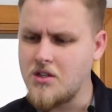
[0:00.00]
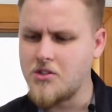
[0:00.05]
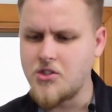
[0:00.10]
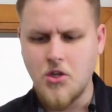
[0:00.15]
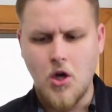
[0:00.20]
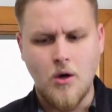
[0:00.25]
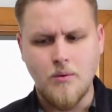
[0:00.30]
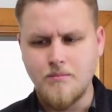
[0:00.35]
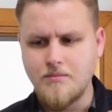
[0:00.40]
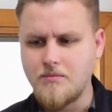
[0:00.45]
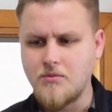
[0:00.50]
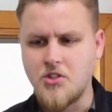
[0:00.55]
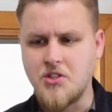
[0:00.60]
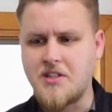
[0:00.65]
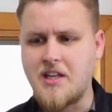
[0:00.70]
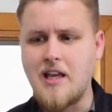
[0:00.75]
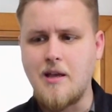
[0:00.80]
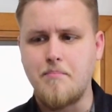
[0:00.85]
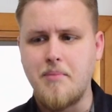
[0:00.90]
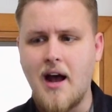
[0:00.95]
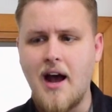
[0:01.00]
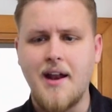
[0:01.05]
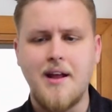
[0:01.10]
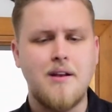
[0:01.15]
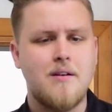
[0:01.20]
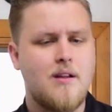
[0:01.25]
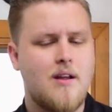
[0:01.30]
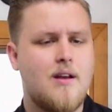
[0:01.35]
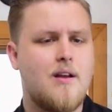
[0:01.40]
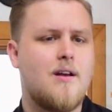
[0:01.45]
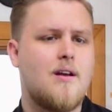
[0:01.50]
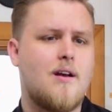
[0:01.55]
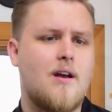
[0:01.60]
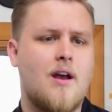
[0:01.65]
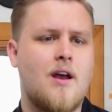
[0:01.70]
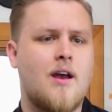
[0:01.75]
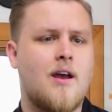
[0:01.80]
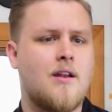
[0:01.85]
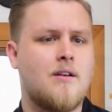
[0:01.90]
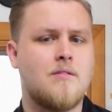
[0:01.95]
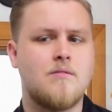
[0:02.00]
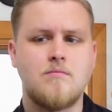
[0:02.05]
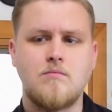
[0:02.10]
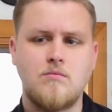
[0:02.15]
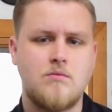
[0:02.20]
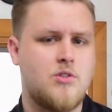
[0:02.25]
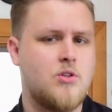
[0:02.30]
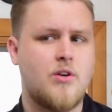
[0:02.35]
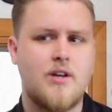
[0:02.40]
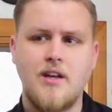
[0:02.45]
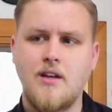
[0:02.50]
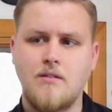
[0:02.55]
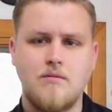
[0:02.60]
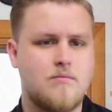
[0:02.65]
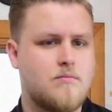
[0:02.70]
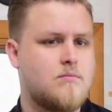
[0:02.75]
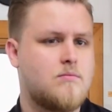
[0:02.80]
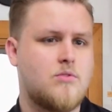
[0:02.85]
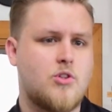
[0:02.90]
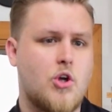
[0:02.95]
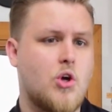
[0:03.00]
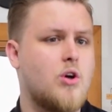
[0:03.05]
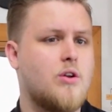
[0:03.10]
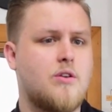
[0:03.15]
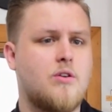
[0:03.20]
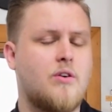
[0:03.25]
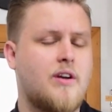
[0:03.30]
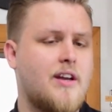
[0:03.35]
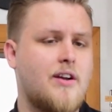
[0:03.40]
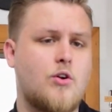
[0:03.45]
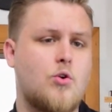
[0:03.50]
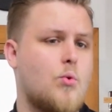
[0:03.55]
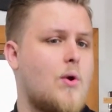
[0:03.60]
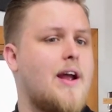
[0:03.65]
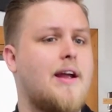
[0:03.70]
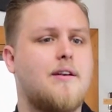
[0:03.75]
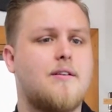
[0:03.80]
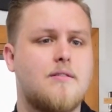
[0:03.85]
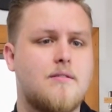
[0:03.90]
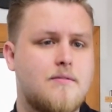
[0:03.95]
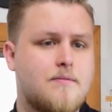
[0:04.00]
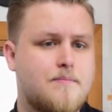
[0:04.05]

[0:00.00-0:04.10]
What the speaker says: So just keep at it, and you'll get good, you'll get great.